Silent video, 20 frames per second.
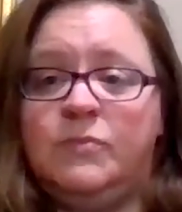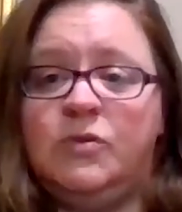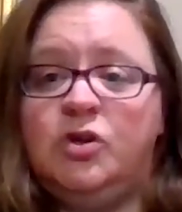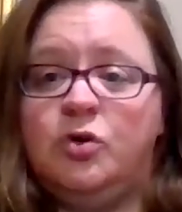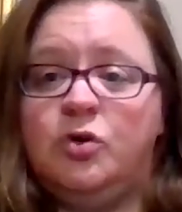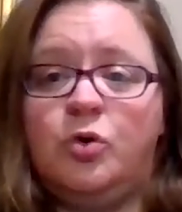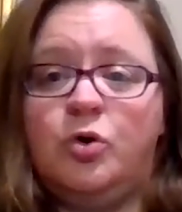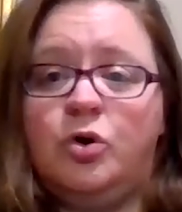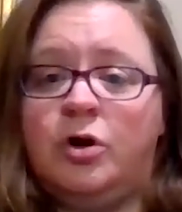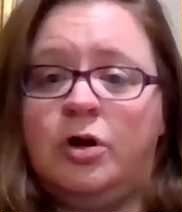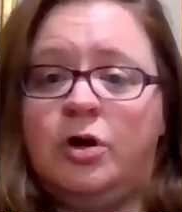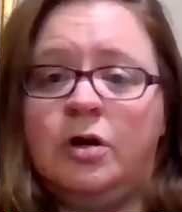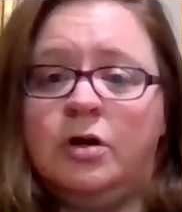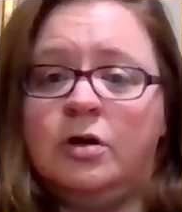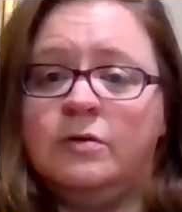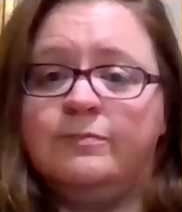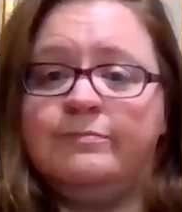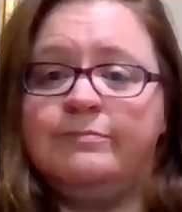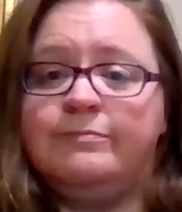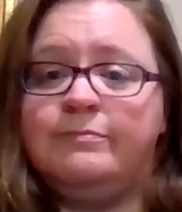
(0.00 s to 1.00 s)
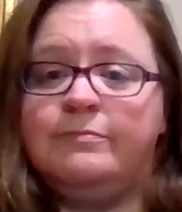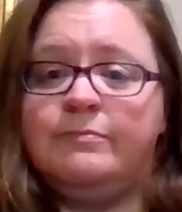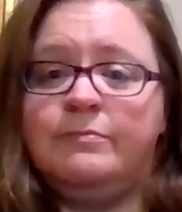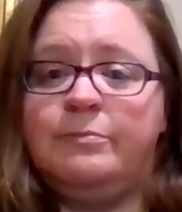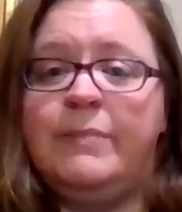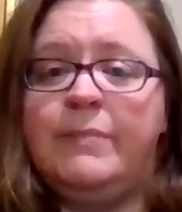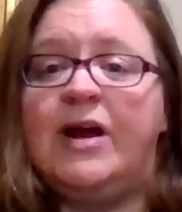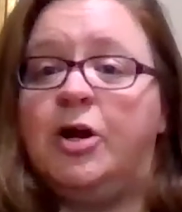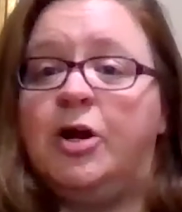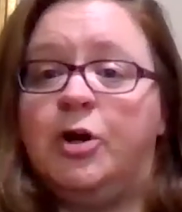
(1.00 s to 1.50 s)
your
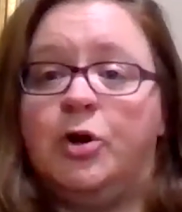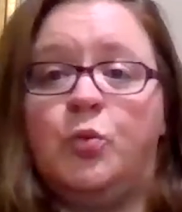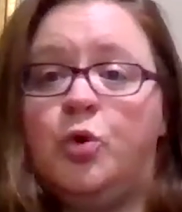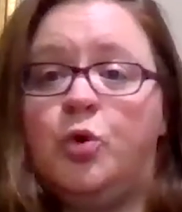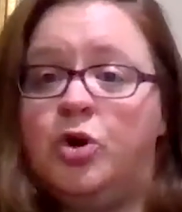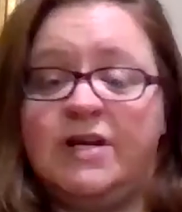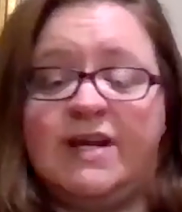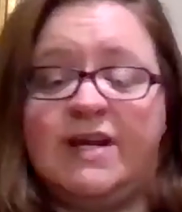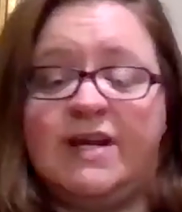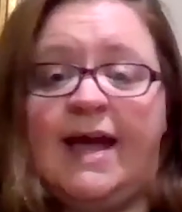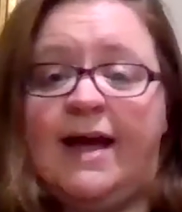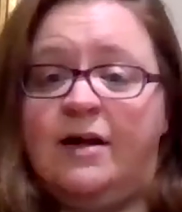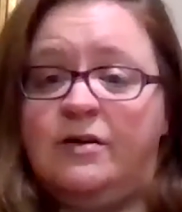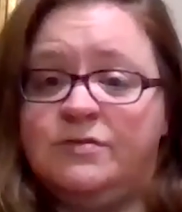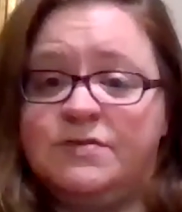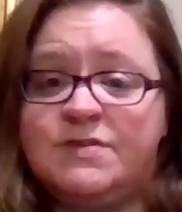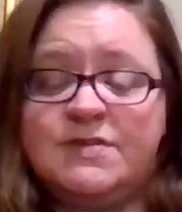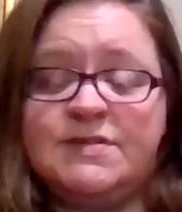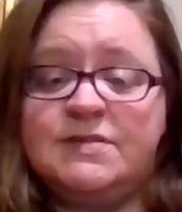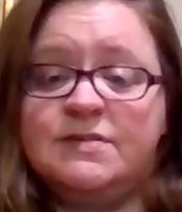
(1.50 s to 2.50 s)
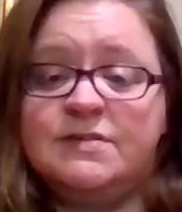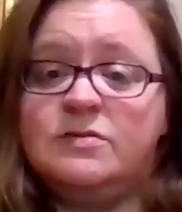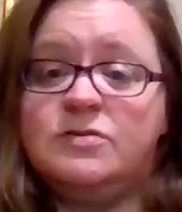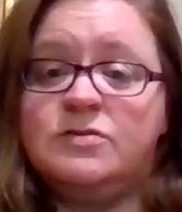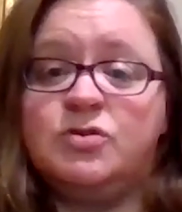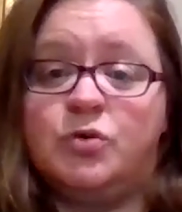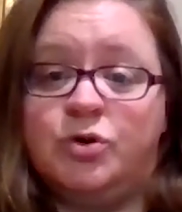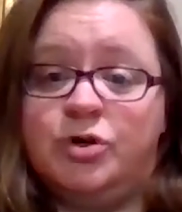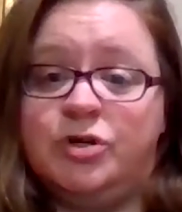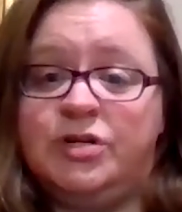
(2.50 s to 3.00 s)
merit award counts
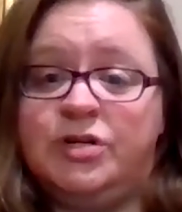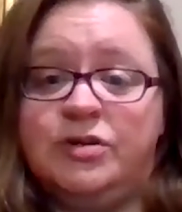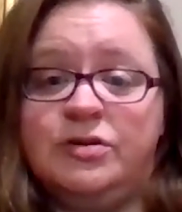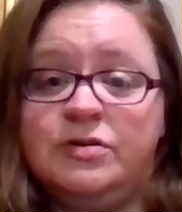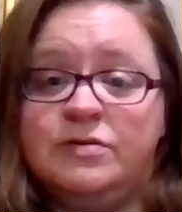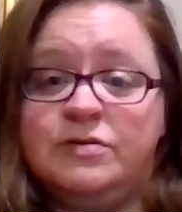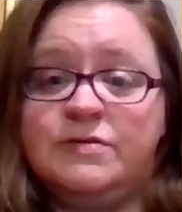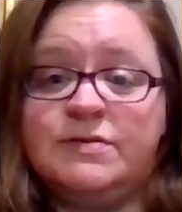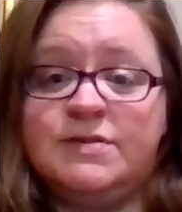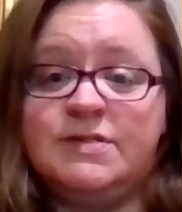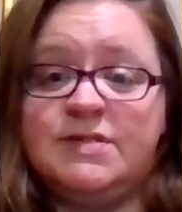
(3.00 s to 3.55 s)
toward your